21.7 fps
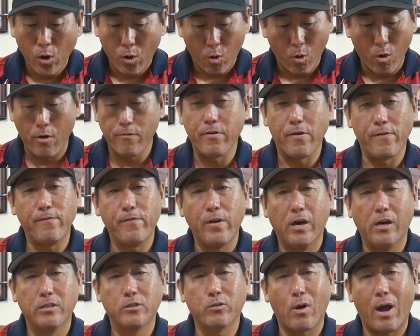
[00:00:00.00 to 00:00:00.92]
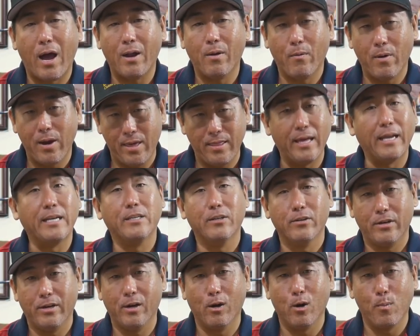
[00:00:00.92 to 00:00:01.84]
Or if it fails right away, then
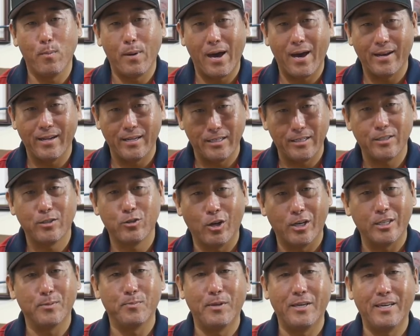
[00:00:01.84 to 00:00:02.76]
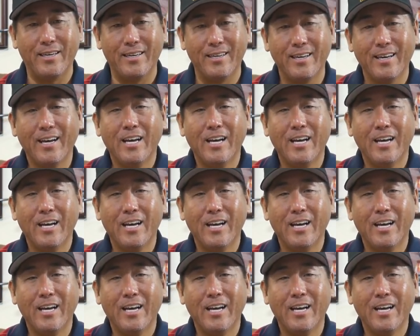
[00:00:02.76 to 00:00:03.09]
you'll hear about it. Trust me.